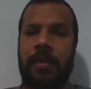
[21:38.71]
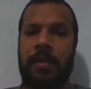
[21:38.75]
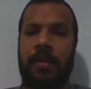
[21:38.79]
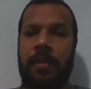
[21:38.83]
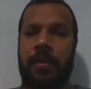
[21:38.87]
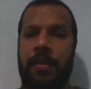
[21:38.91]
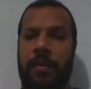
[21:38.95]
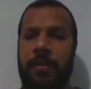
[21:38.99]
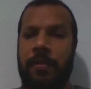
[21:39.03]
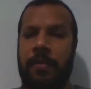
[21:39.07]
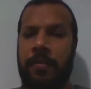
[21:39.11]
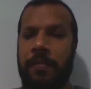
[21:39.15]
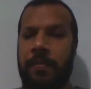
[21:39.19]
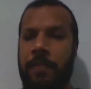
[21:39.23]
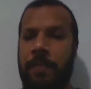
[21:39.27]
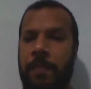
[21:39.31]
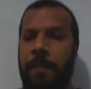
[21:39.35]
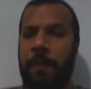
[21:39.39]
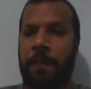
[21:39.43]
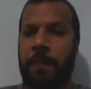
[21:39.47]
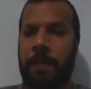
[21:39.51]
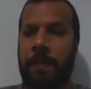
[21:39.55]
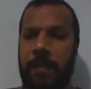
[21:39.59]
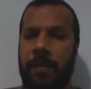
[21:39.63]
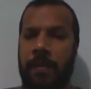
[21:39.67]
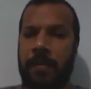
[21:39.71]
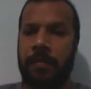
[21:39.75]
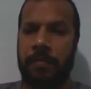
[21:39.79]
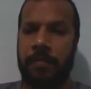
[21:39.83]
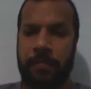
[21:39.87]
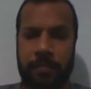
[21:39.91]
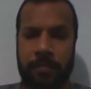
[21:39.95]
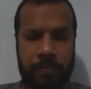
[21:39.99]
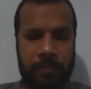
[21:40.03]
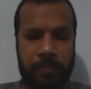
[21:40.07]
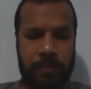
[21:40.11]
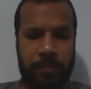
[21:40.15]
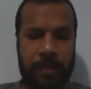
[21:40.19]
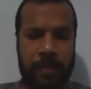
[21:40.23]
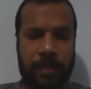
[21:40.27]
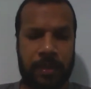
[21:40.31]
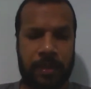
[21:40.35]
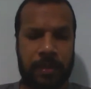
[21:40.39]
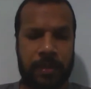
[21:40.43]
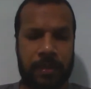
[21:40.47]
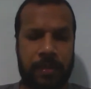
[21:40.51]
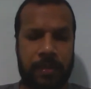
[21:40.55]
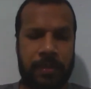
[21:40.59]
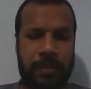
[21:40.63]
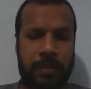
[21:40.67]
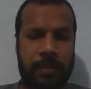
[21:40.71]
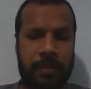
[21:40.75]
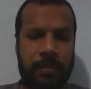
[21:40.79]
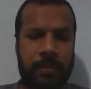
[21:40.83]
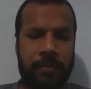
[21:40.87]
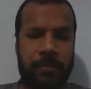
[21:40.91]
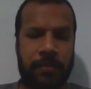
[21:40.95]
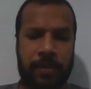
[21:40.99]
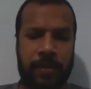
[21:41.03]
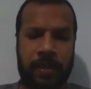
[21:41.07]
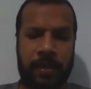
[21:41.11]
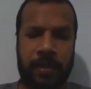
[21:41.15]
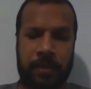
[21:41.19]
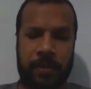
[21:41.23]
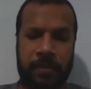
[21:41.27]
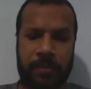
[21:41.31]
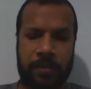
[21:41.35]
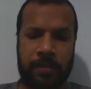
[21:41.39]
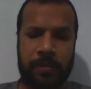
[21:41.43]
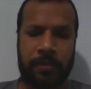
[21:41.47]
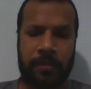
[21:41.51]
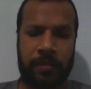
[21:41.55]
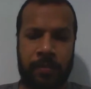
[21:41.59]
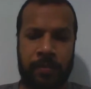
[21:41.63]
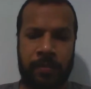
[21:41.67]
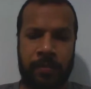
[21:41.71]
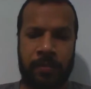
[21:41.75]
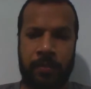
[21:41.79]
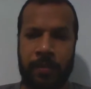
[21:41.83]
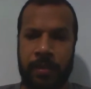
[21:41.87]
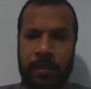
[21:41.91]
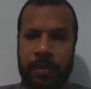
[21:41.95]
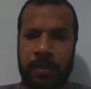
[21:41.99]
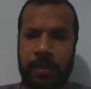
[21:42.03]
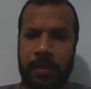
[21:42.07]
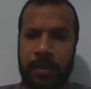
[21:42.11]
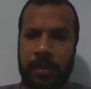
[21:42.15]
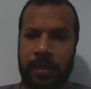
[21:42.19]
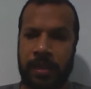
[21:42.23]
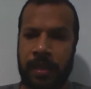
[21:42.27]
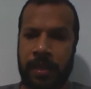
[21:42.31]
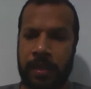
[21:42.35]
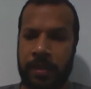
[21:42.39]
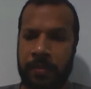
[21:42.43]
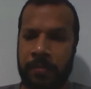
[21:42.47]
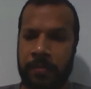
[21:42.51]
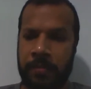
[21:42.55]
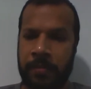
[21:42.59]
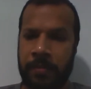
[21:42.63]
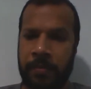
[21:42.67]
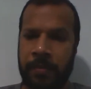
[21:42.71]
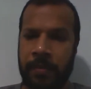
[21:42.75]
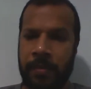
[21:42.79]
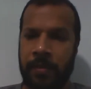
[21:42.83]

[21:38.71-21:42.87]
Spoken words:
Um, I'll put in this term right now one time.